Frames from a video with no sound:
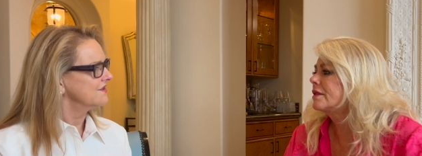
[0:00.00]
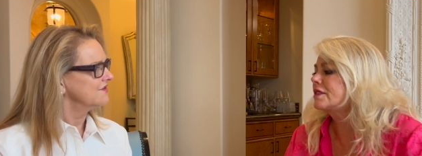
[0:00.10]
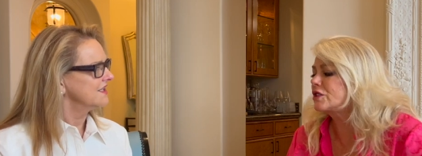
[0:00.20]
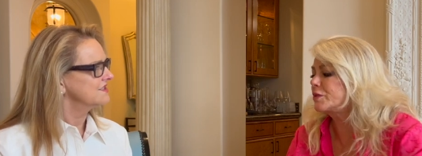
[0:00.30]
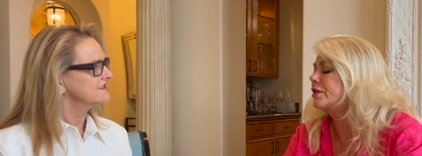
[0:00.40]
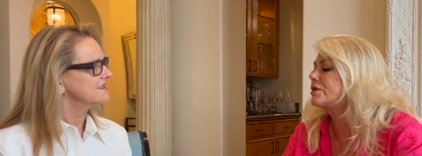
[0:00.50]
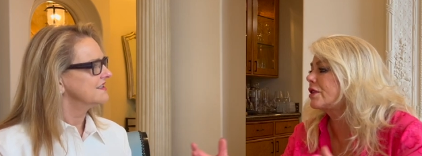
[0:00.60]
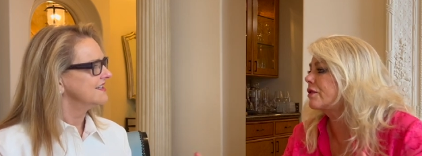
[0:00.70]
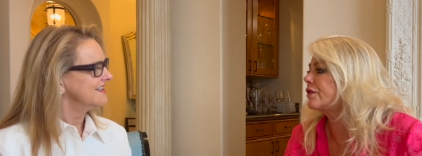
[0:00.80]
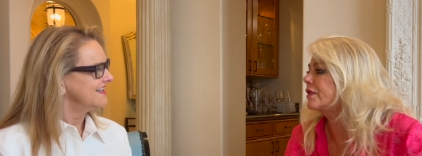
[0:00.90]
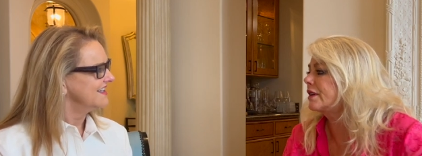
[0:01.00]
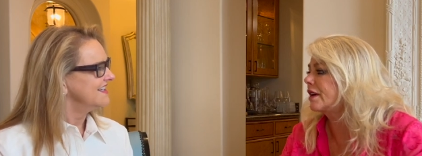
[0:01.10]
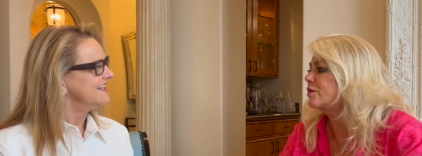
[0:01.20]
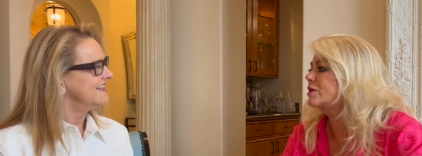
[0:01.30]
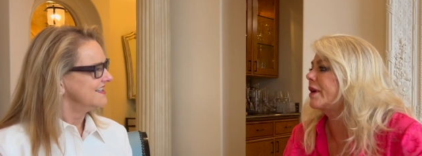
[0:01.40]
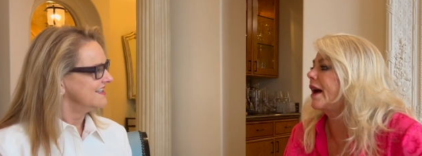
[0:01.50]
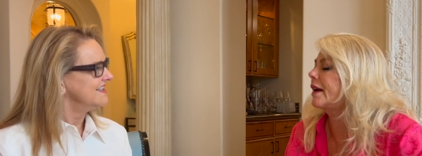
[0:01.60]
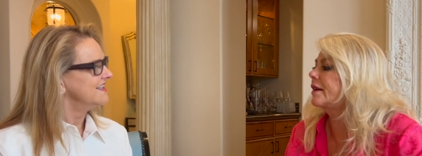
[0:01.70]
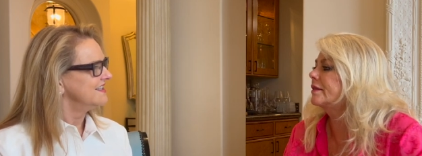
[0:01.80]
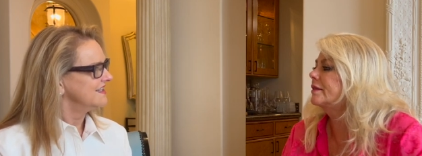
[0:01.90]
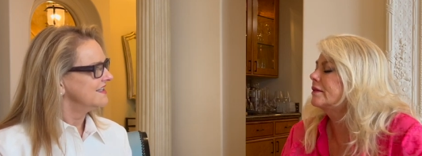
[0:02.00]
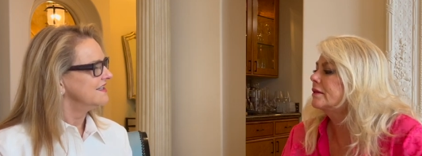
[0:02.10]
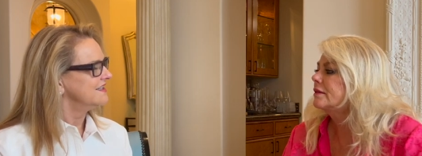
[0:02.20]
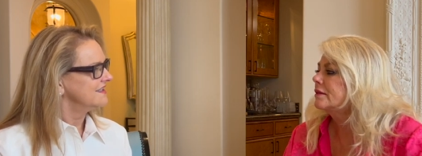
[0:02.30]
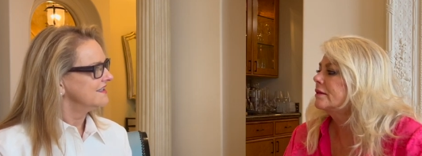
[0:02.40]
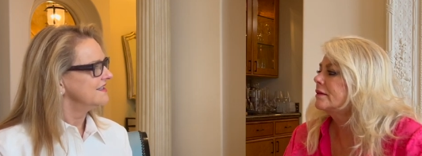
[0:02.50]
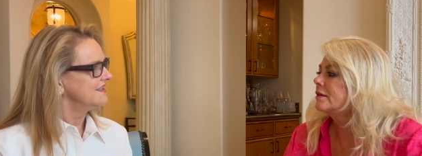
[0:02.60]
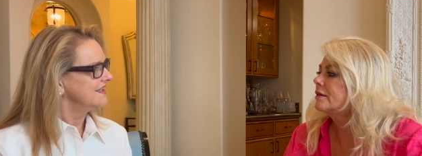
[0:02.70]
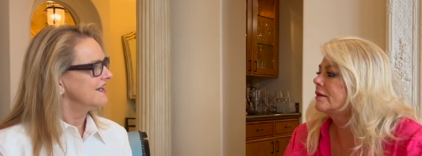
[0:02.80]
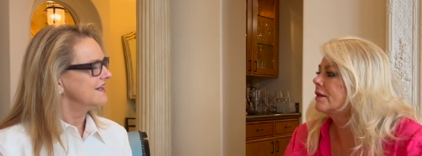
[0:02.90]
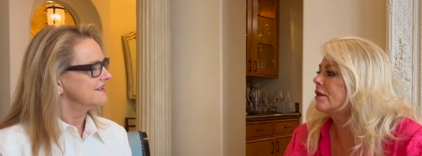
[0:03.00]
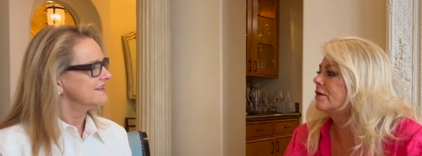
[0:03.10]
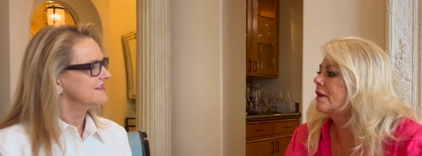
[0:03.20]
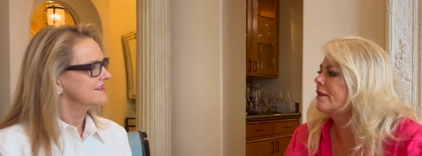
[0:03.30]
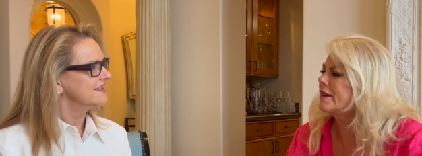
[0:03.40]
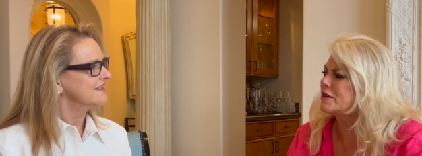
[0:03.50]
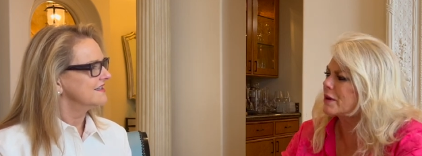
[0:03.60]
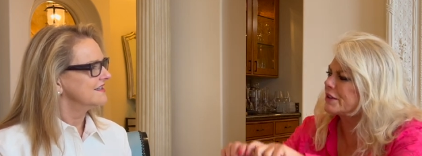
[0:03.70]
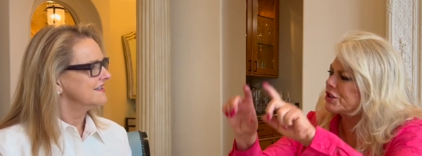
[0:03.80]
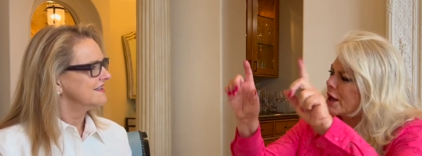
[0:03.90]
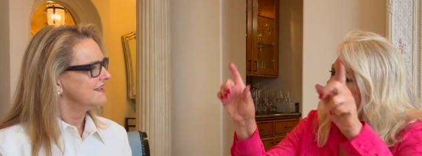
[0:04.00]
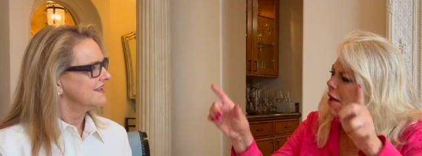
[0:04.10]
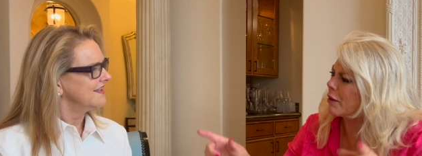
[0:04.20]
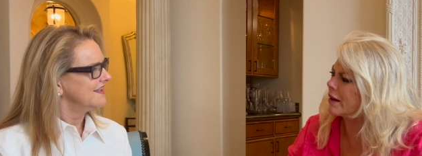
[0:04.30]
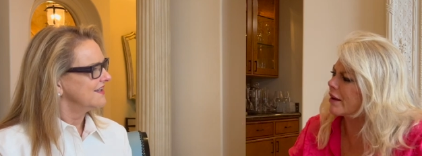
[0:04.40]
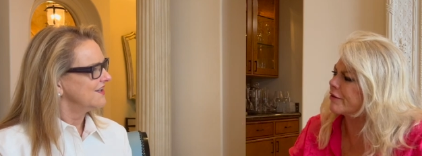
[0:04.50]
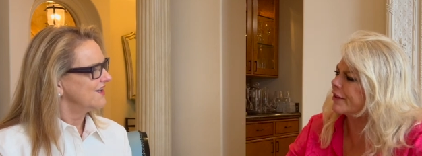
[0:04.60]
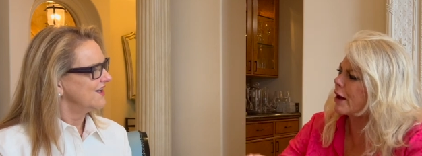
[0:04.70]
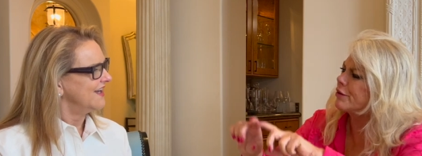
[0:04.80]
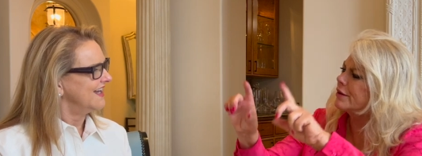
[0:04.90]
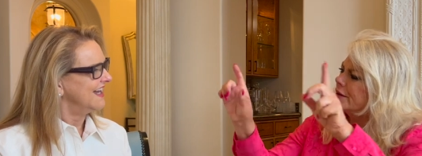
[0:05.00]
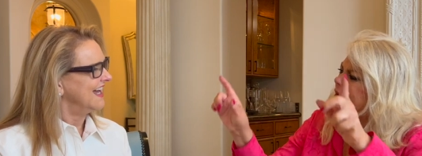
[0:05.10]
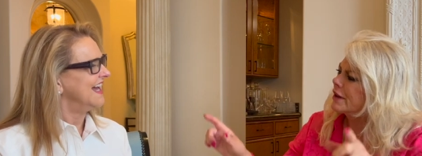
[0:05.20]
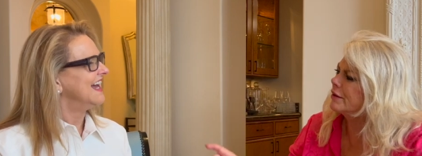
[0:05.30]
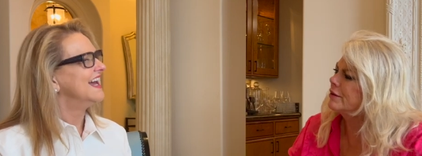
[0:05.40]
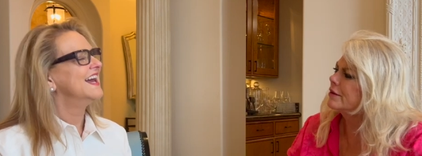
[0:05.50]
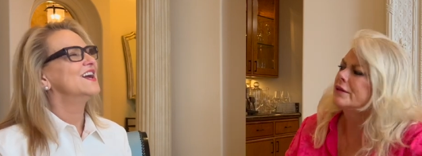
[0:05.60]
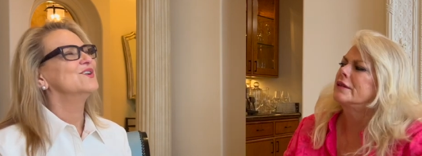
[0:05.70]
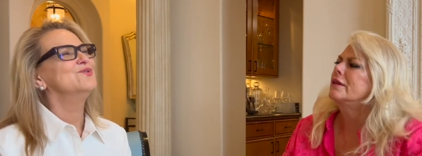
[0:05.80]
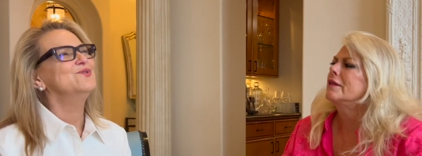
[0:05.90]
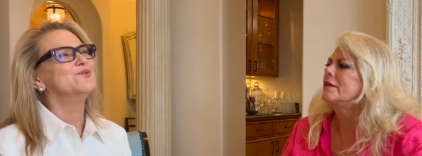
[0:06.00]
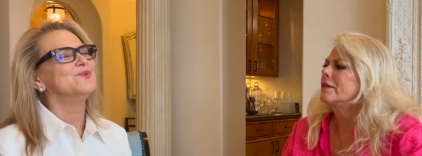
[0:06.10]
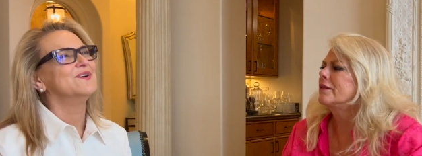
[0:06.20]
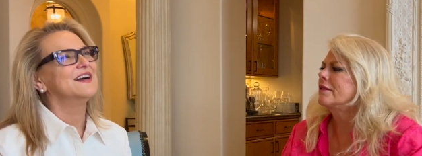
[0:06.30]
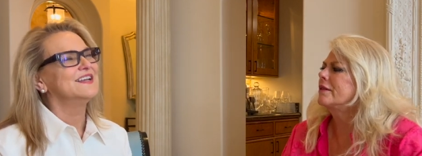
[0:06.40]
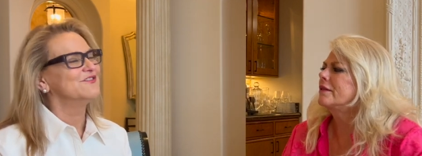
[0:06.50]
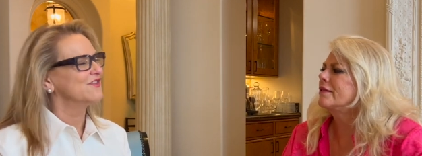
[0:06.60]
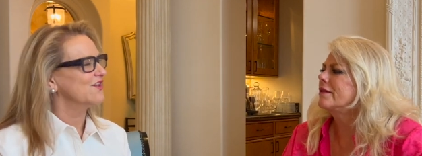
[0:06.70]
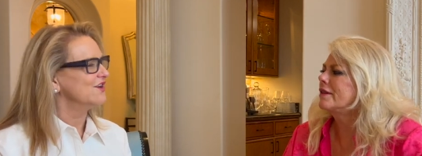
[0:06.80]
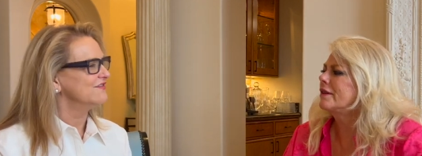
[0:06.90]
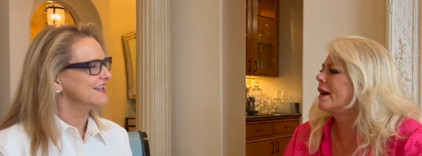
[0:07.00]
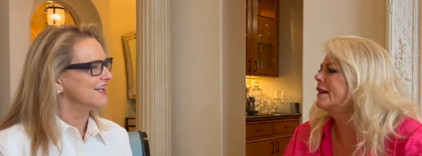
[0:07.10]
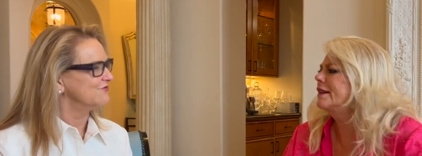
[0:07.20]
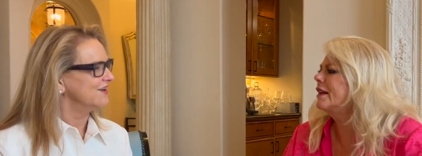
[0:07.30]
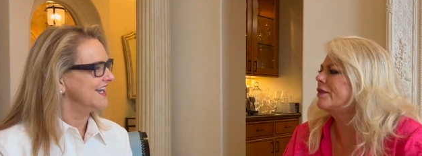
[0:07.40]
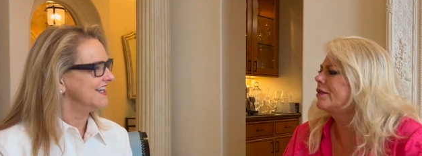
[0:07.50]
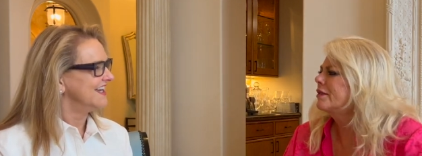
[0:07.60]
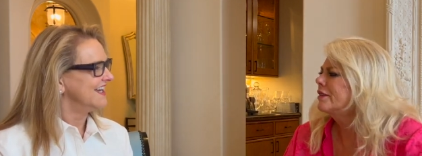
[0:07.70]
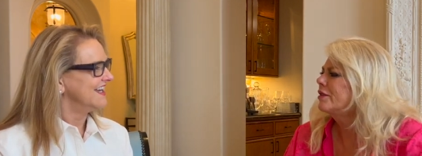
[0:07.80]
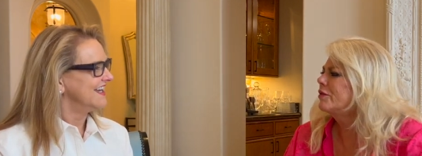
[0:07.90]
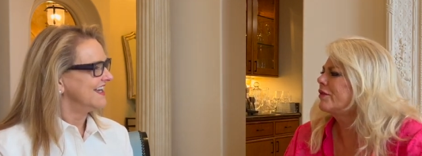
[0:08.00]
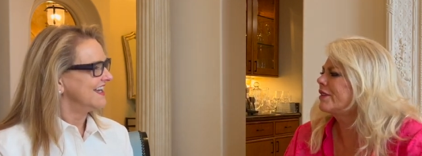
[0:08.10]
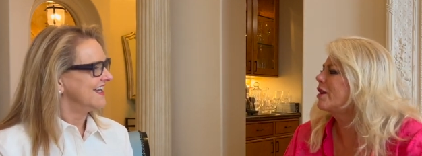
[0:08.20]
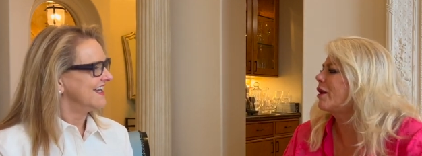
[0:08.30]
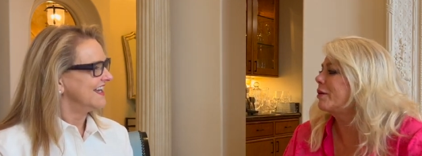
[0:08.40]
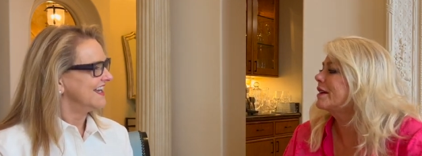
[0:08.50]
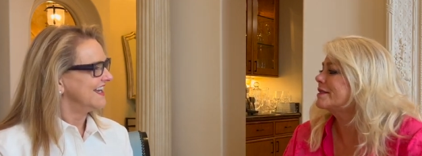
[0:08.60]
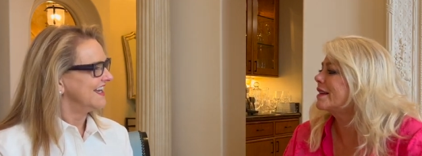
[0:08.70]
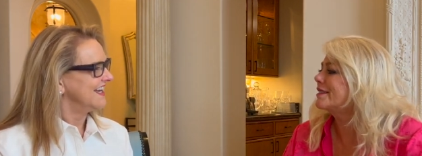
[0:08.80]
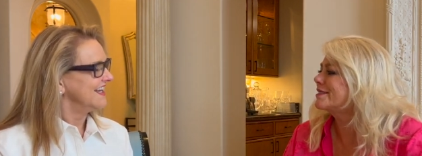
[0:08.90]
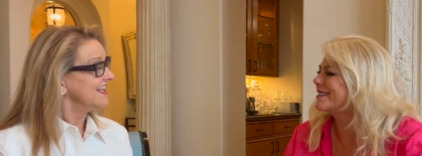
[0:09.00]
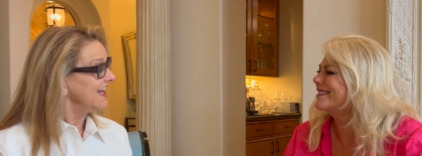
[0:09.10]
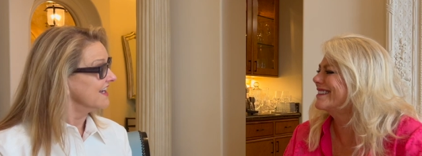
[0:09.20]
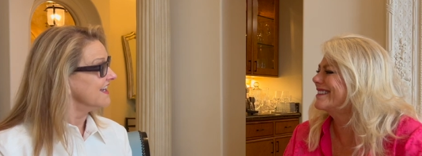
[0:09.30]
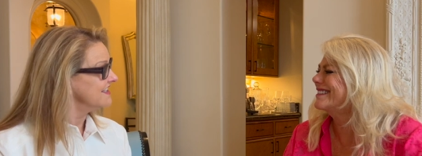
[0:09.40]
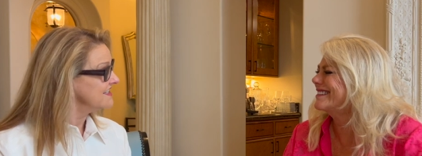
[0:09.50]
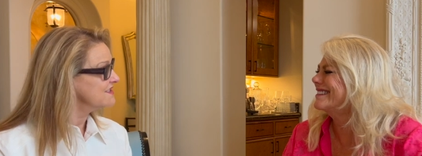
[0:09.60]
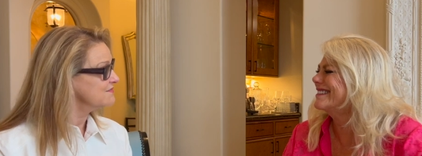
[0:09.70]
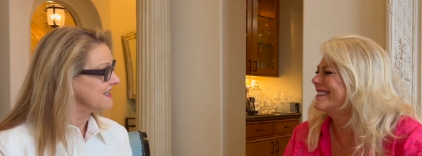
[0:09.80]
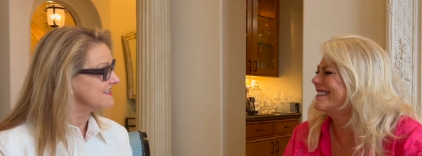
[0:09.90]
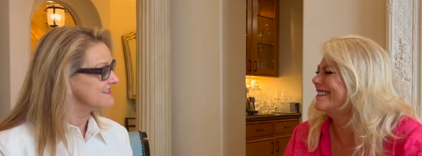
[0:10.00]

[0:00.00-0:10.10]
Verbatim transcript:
Speaker 1: Because it spills over and it comes back, and yeah, you know, I think that's why it's shaped that way, like a fountain. You know.
Speaker 2: Ooh, I never thought
Speaker 1: of it. I didn't either. If you think about it, it makes sense. yeah,
Speaker 2: it does make